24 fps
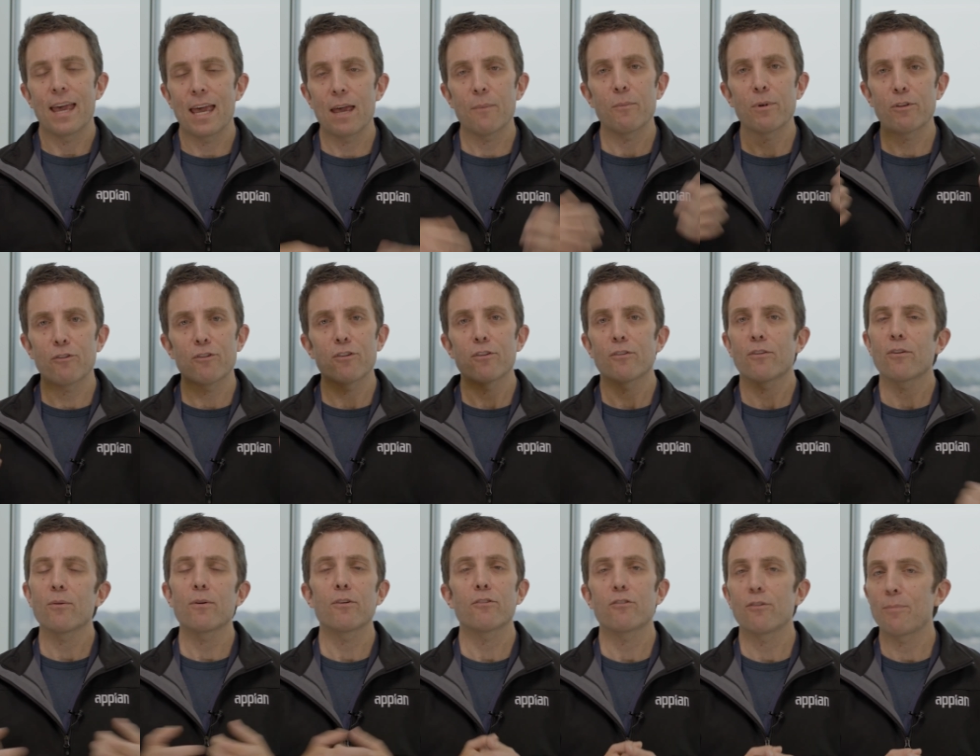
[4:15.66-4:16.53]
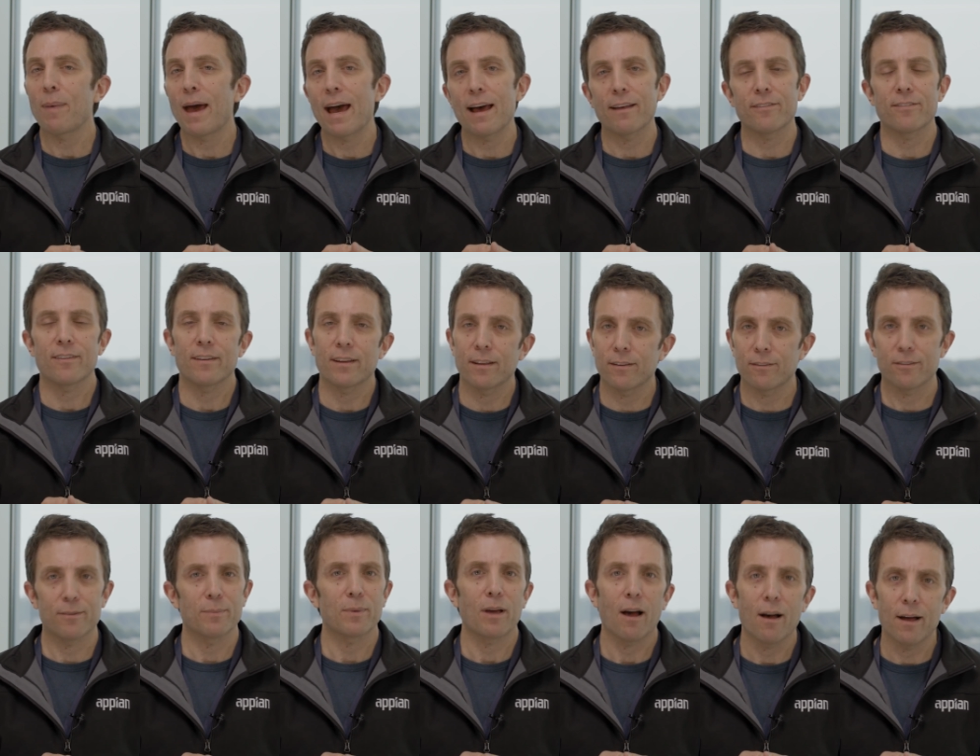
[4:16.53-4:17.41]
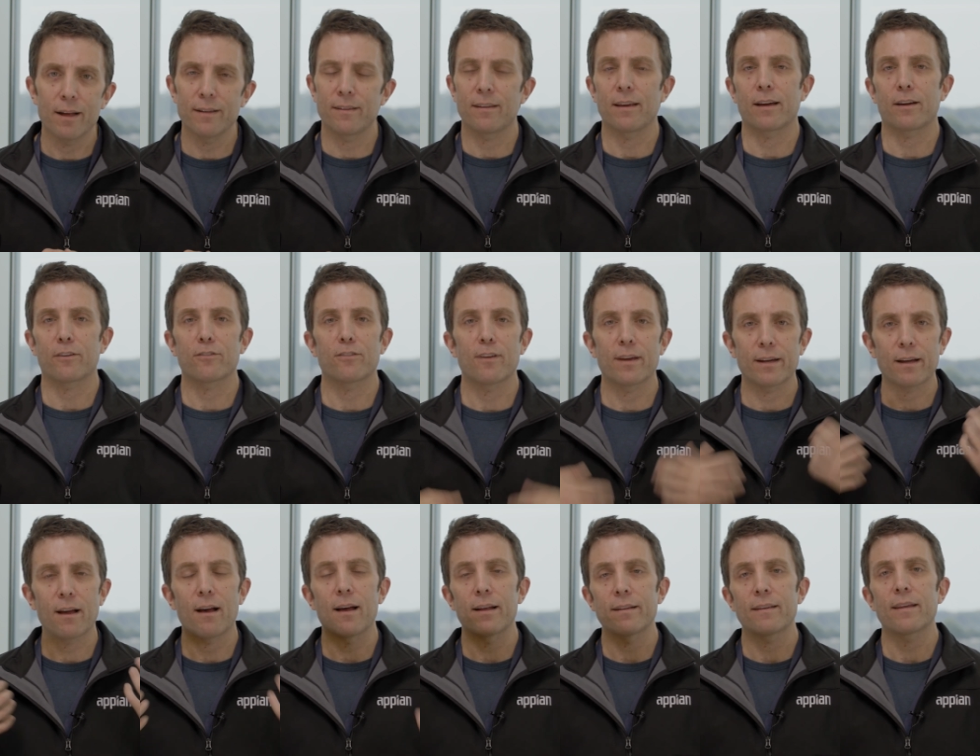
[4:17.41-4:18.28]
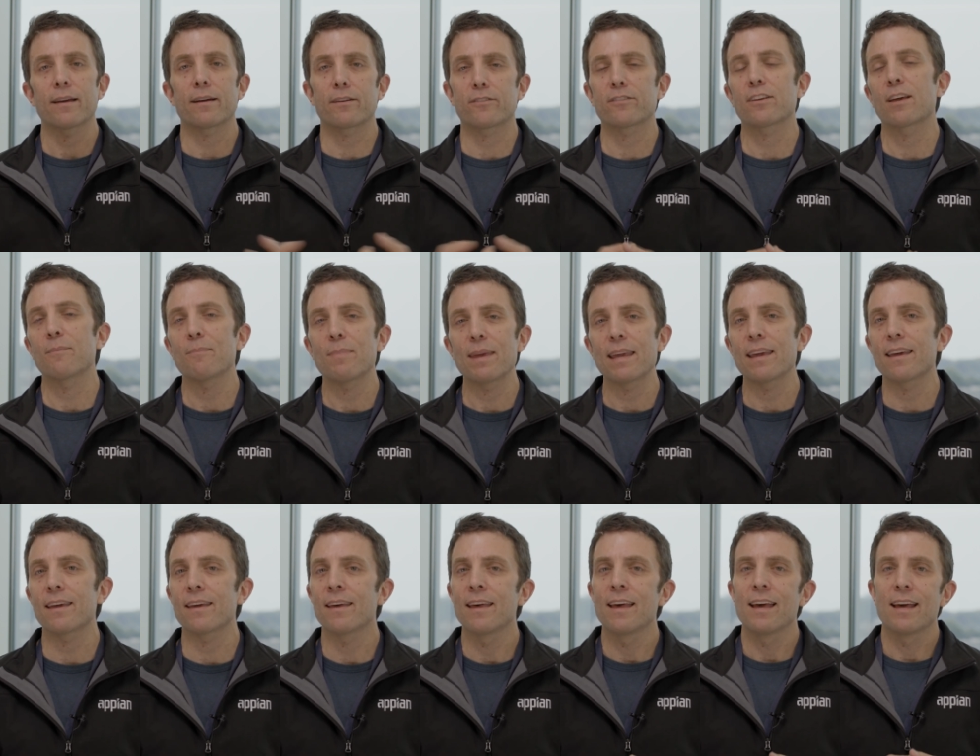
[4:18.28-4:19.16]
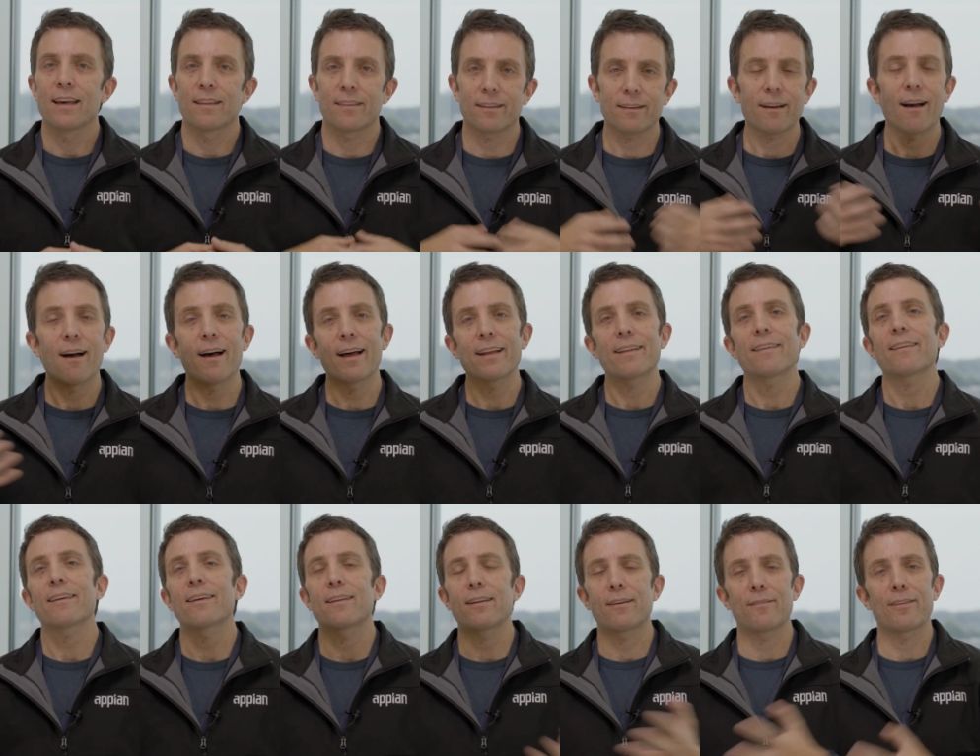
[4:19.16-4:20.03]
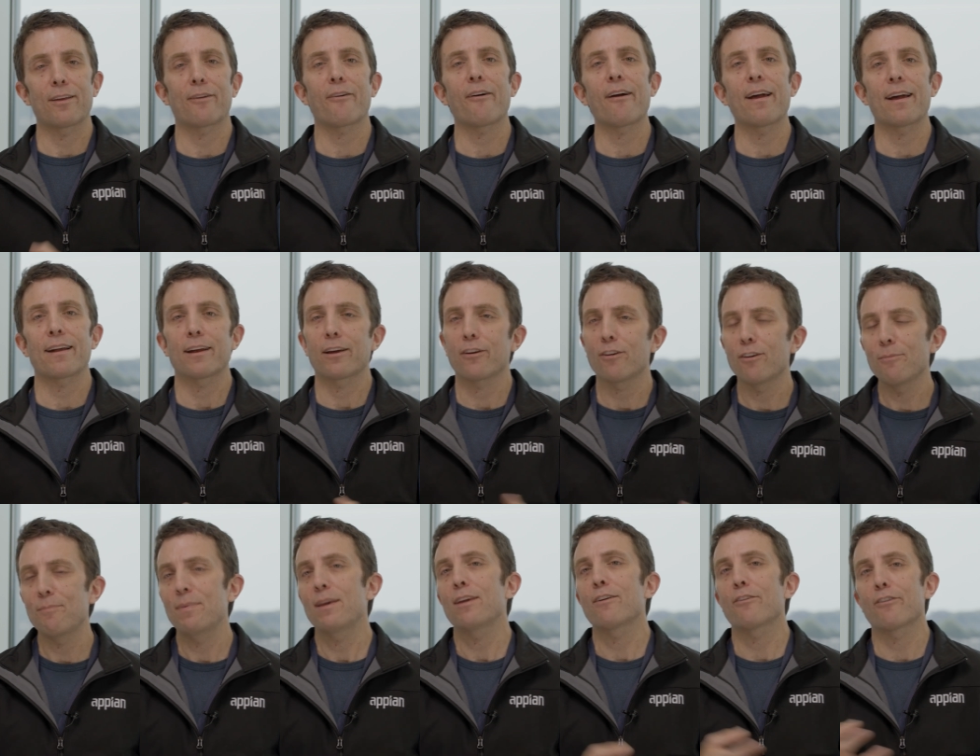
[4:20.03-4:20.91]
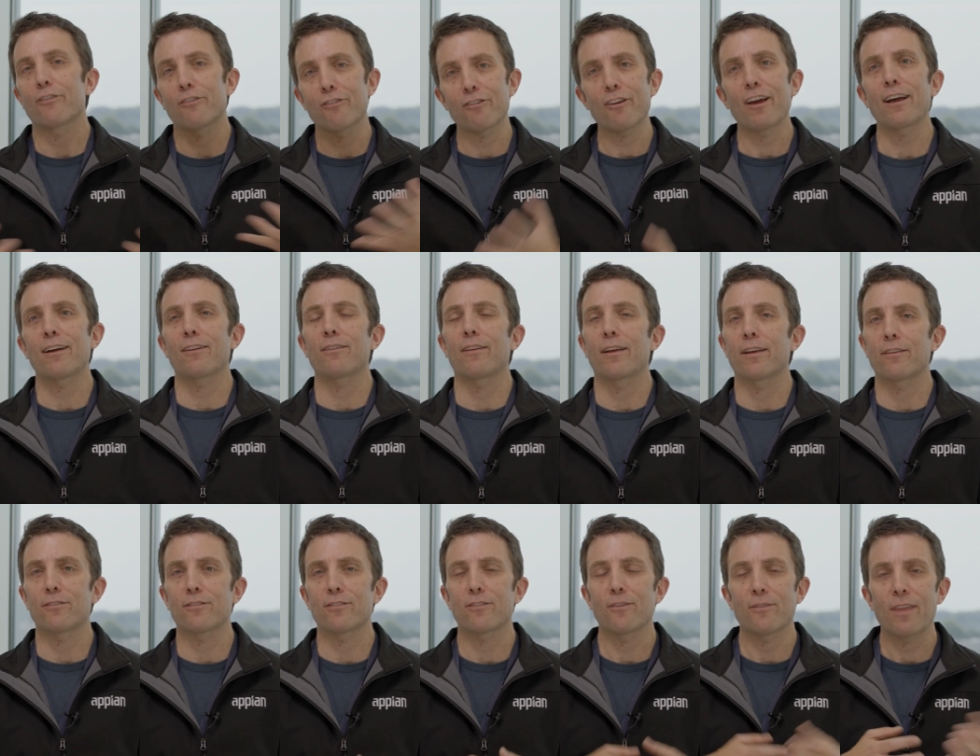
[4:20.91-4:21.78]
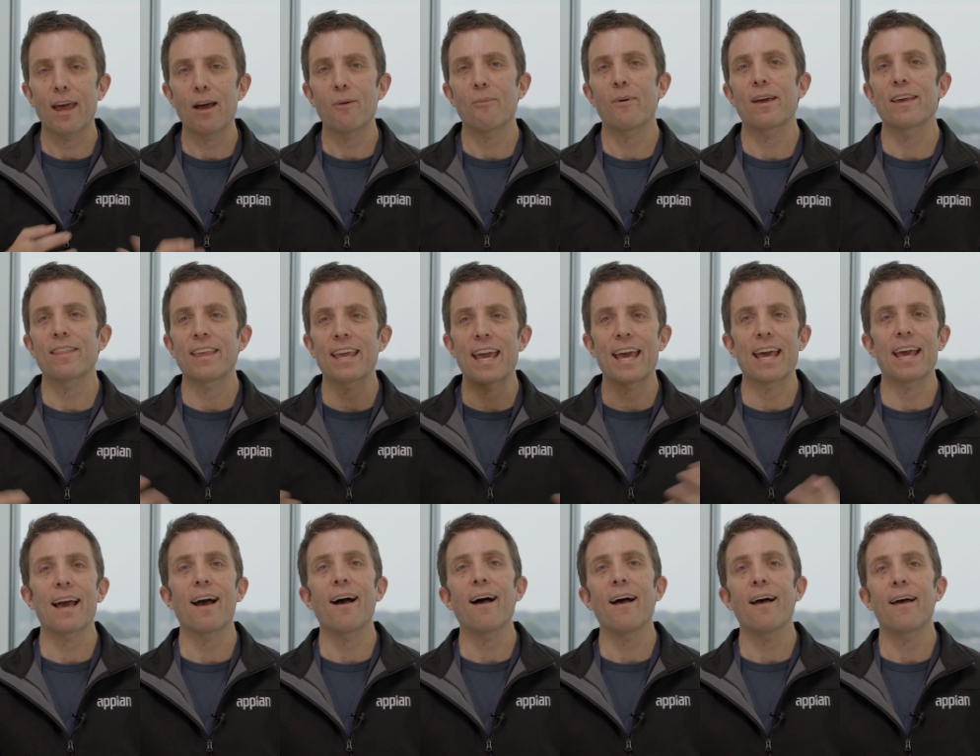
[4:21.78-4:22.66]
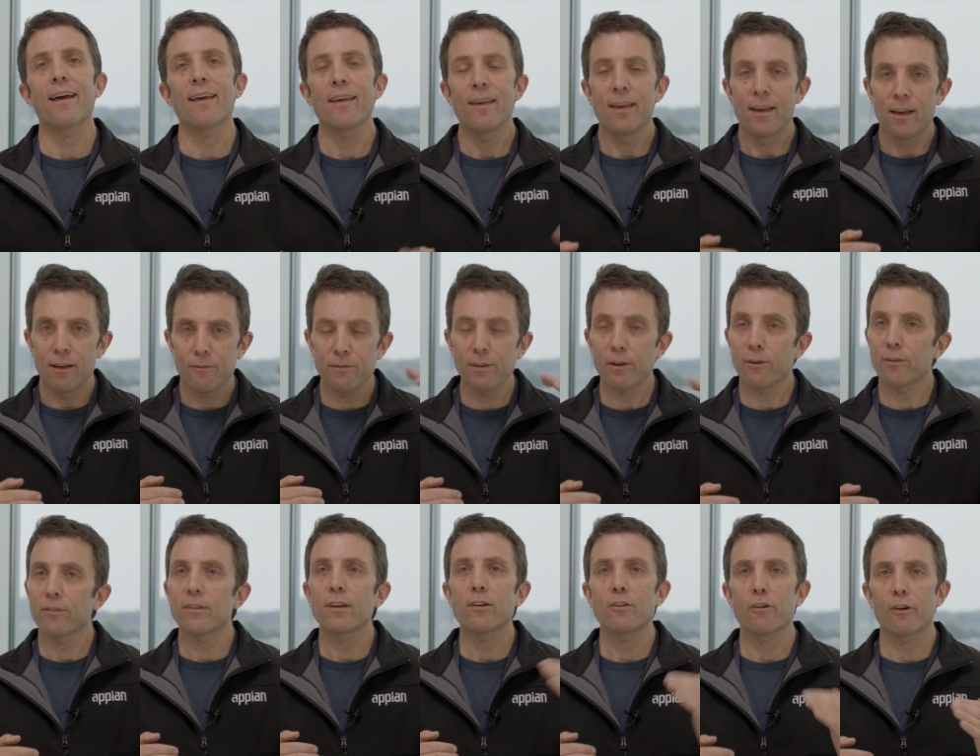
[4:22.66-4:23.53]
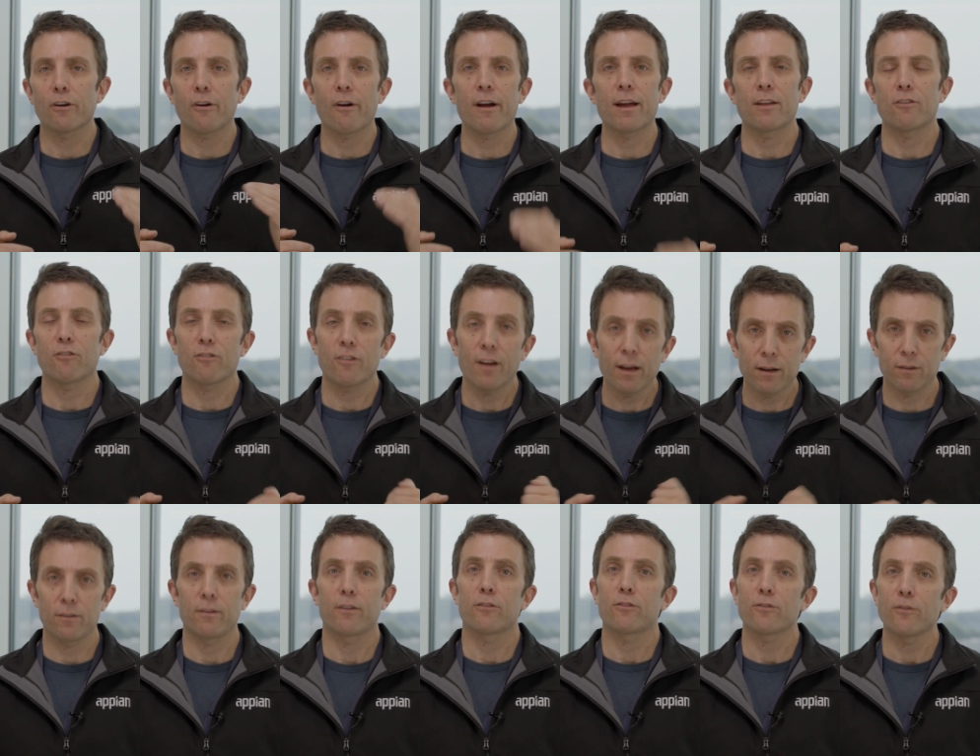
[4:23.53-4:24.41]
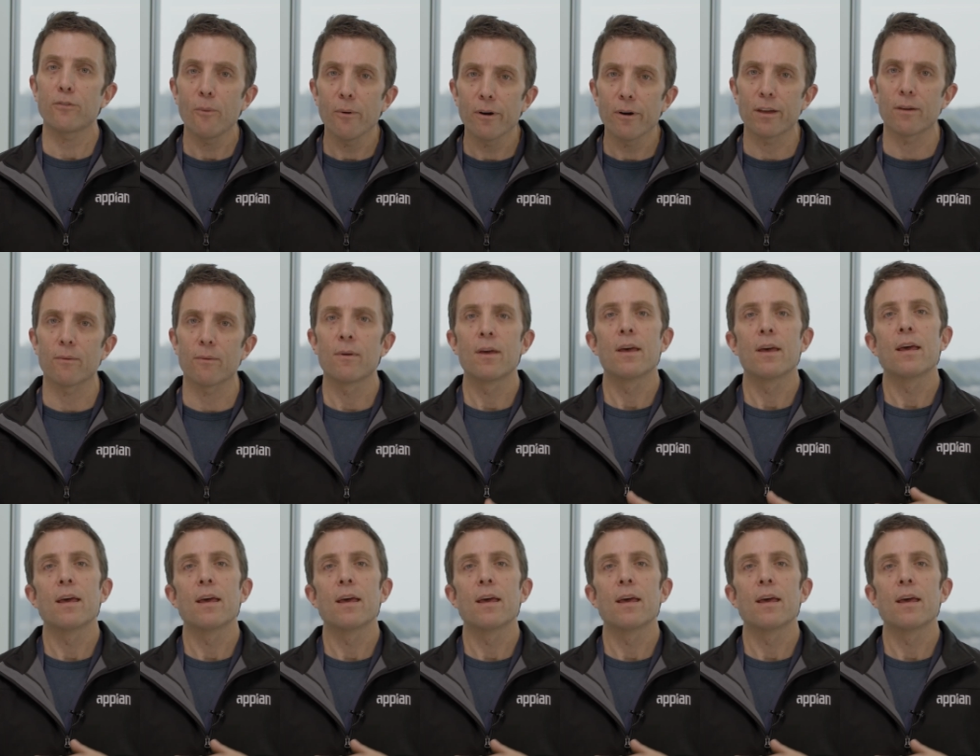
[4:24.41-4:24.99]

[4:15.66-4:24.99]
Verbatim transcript: and what you do is you pass it in some context. So that context could be the content of the grant. It could be your checklist. So that way the AI fills in your grant checklist for you.